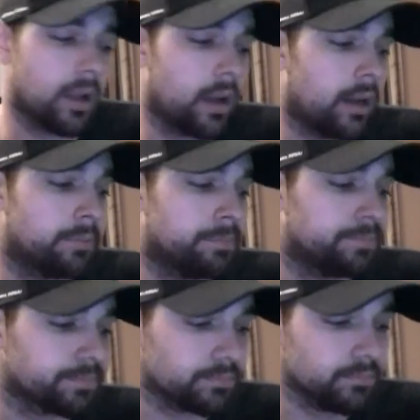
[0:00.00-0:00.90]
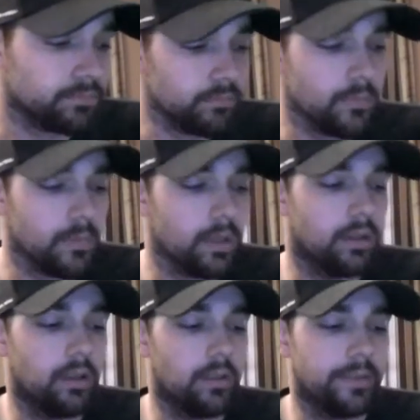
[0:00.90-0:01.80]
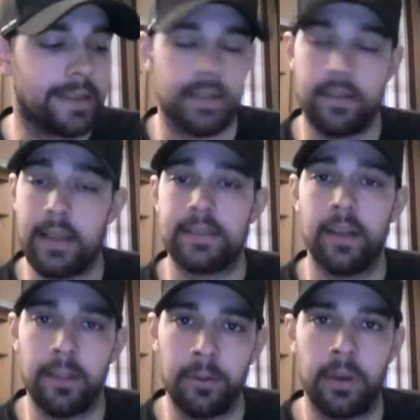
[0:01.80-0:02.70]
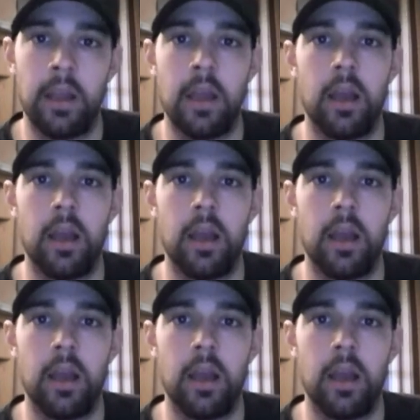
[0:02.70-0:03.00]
Um, that's that's another one.